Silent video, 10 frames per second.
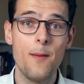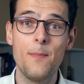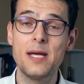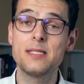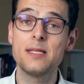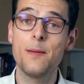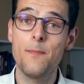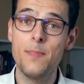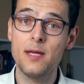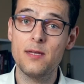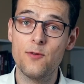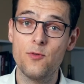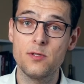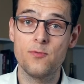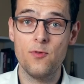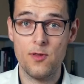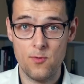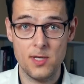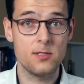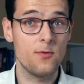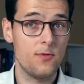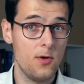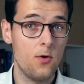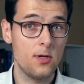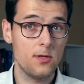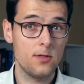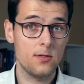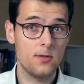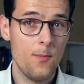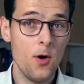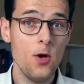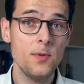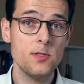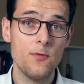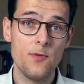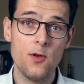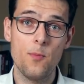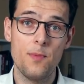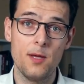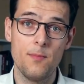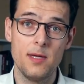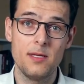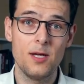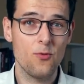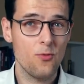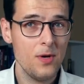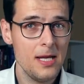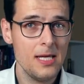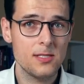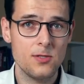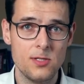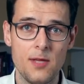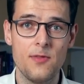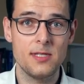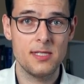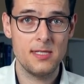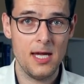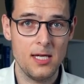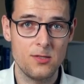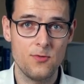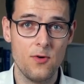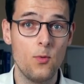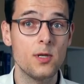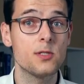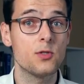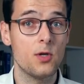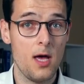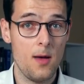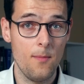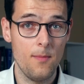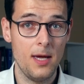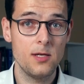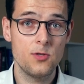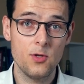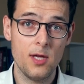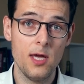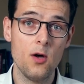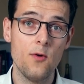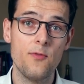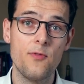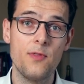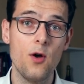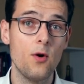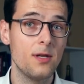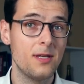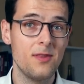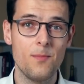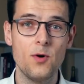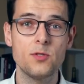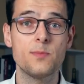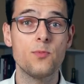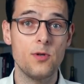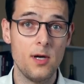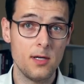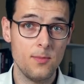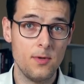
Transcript: makes a big difference for the rest of the audit. The purpose of an opening meeting really is to set the stage for what is to come and to kick off the audit in the most productive